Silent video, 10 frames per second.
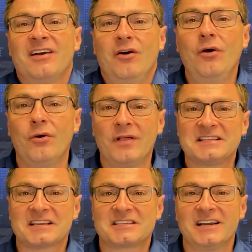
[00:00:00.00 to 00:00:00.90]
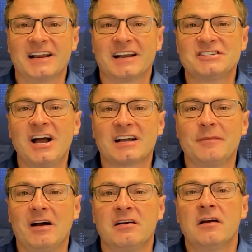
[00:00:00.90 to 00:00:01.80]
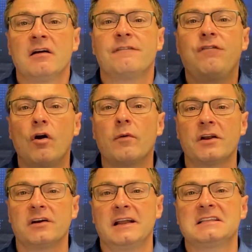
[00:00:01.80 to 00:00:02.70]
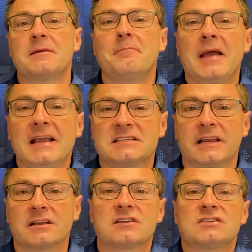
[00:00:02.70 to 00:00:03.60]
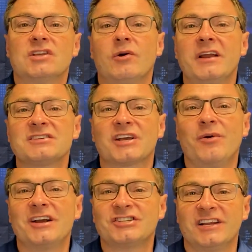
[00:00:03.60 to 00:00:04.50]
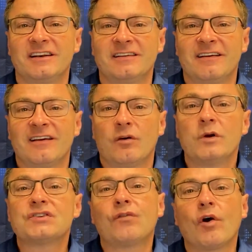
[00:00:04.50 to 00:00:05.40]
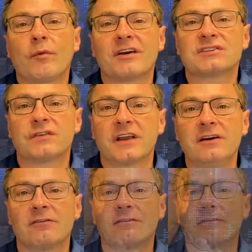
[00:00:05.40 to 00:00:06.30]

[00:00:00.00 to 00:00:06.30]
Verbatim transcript: Whew, it's exciting to talk about. 4Runner, it's amazing. So here's the question which is for you.